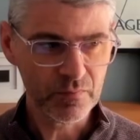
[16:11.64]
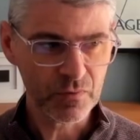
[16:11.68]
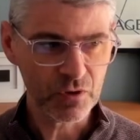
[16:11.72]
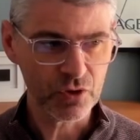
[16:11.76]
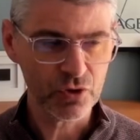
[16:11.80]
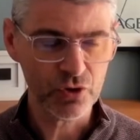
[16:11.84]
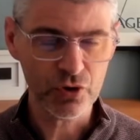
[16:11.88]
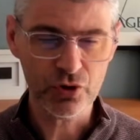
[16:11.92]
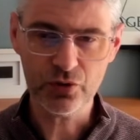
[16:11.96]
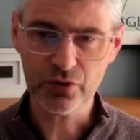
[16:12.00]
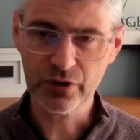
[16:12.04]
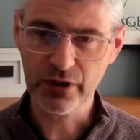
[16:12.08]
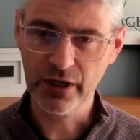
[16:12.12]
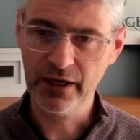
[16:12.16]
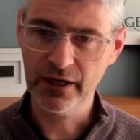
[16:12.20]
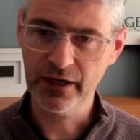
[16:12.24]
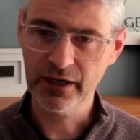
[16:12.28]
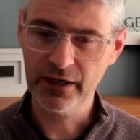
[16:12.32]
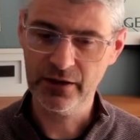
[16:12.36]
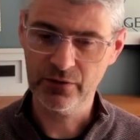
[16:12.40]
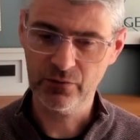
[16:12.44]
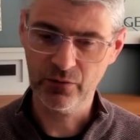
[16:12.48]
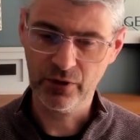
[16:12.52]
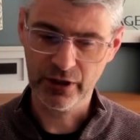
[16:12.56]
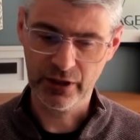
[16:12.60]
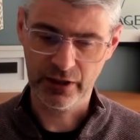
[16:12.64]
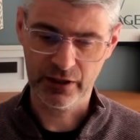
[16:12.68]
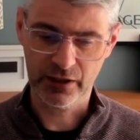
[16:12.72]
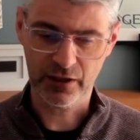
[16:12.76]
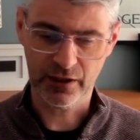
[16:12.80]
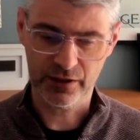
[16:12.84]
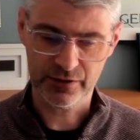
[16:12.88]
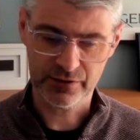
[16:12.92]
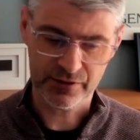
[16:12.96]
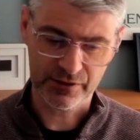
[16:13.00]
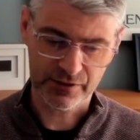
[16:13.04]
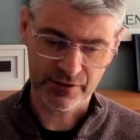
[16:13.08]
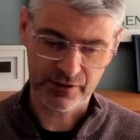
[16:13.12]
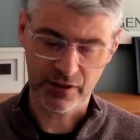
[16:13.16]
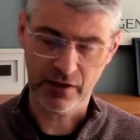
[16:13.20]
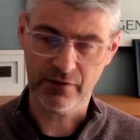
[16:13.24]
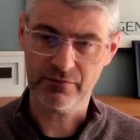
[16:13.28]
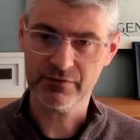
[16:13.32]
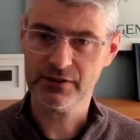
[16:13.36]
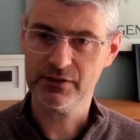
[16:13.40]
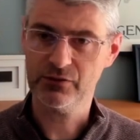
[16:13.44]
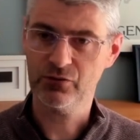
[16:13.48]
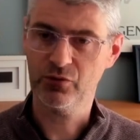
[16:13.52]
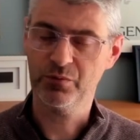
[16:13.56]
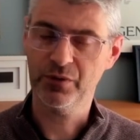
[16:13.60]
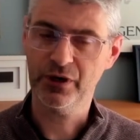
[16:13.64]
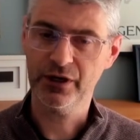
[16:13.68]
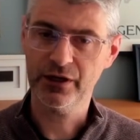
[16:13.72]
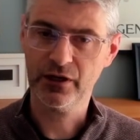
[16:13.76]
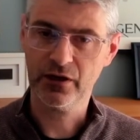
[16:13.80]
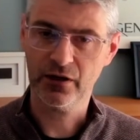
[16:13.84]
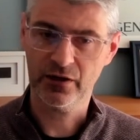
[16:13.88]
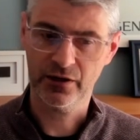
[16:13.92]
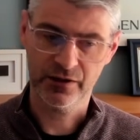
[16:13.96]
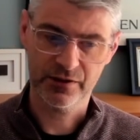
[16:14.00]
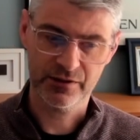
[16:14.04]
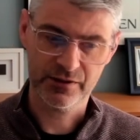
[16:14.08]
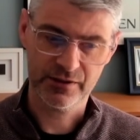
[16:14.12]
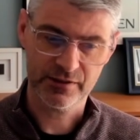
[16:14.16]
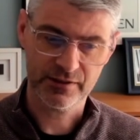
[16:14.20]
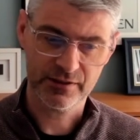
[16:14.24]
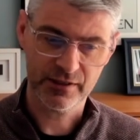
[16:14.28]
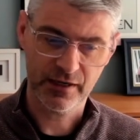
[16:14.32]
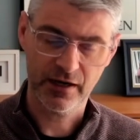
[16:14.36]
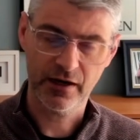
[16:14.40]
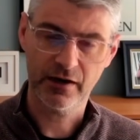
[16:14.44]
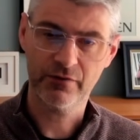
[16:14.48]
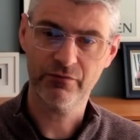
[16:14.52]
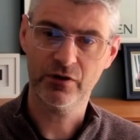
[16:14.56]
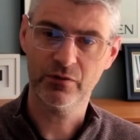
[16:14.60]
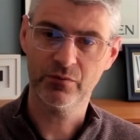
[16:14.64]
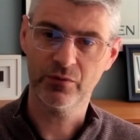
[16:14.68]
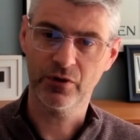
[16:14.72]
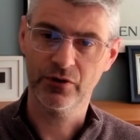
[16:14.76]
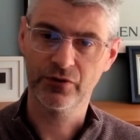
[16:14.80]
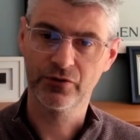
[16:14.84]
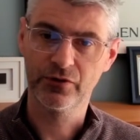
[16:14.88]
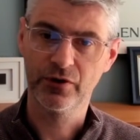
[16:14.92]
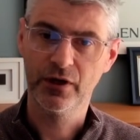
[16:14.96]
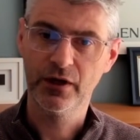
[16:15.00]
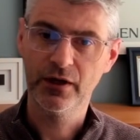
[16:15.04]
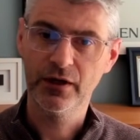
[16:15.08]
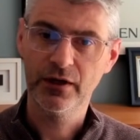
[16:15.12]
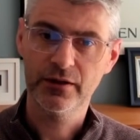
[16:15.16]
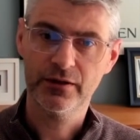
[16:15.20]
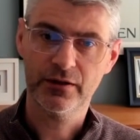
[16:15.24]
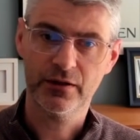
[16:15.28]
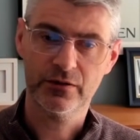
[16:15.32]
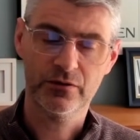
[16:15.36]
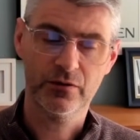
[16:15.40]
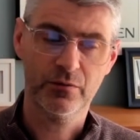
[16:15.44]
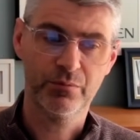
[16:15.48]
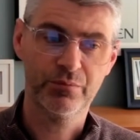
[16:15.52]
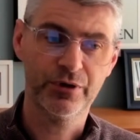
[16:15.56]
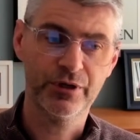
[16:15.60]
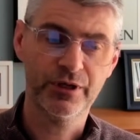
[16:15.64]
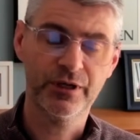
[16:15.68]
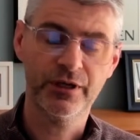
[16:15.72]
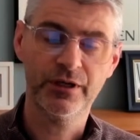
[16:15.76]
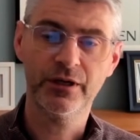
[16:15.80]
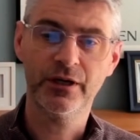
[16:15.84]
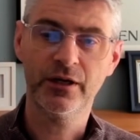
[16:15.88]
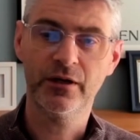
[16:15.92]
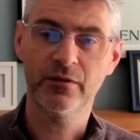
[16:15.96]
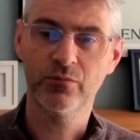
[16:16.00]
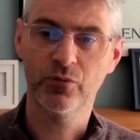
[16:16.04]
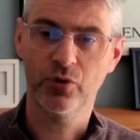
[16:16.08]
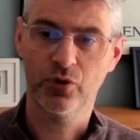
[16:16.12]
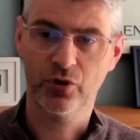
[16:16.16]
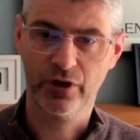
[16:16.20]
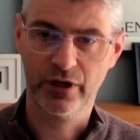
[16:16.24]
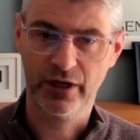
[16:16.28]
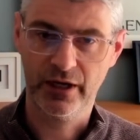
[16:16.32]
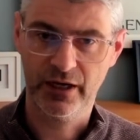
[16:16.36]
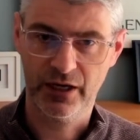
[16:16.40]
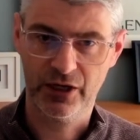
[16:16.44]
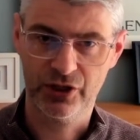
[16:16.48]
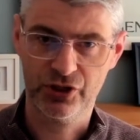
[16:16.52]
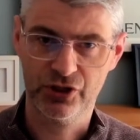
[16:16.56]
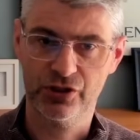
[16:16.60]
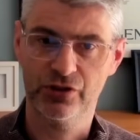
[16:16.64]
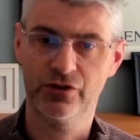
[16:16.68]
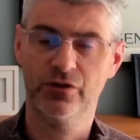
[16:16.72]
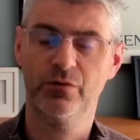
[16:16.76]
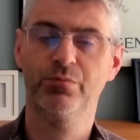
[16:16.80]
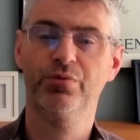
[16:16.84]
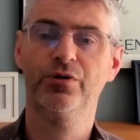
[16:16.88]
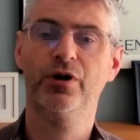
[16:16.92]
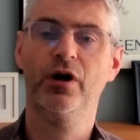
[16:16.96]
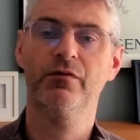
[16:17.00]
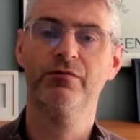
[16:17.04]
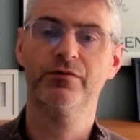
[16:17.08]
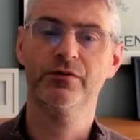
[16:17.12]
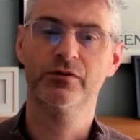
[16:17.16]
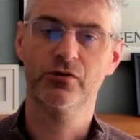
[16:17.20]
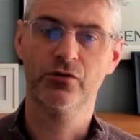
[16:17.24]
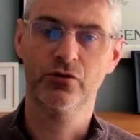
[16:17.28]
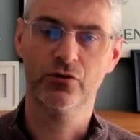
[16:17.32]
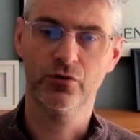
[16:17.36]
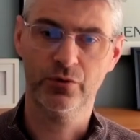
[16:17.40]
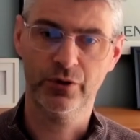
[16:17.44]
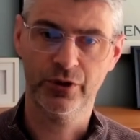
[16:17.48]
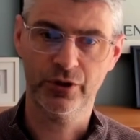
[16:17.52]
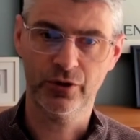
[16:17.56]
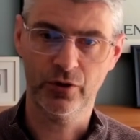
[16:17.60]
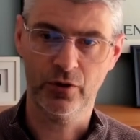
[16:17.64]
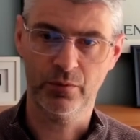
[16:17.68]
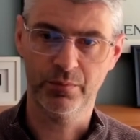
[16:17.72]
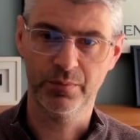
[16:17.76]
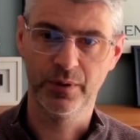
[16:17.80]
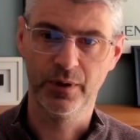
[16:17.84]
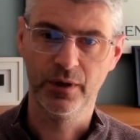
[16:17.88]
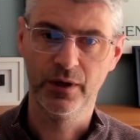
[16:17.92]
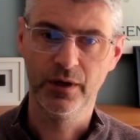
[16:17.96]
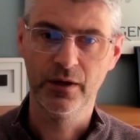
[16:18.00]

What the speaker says: what I'd like to see obviously with my clients is that every month that they're bringing in more cash and the profits are going up.